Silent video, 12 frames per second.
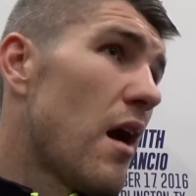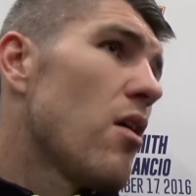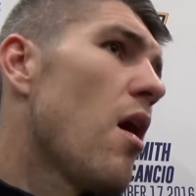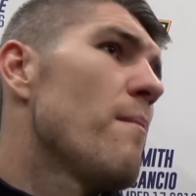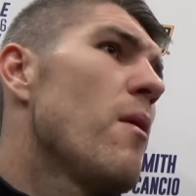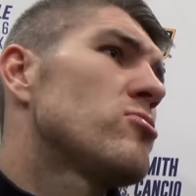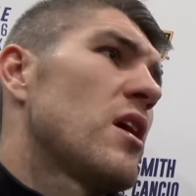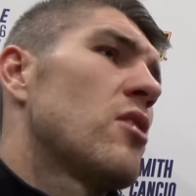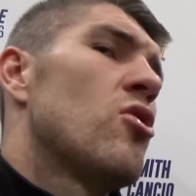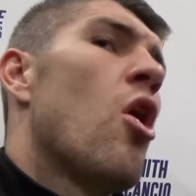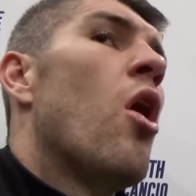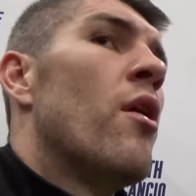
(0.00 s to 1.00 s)
I'm not
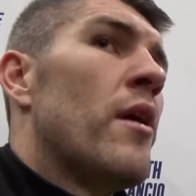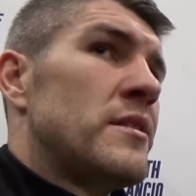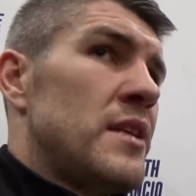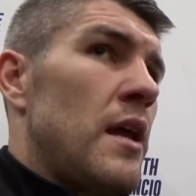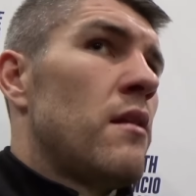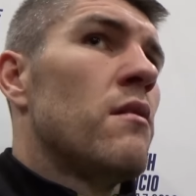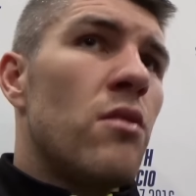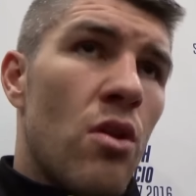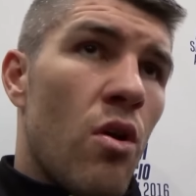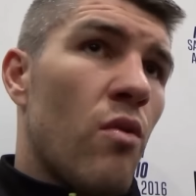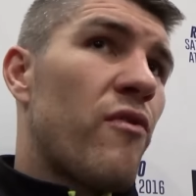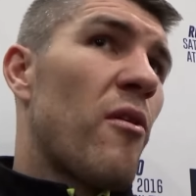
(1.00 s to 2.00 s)
saying nothing, as in,
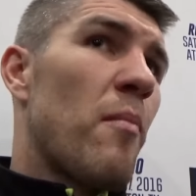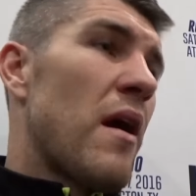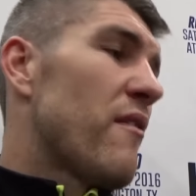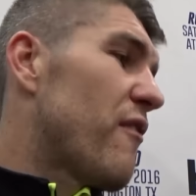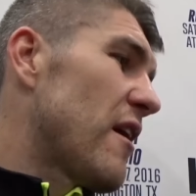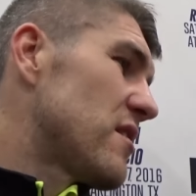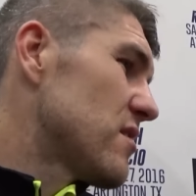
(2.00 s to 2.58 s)
you know, from my fight.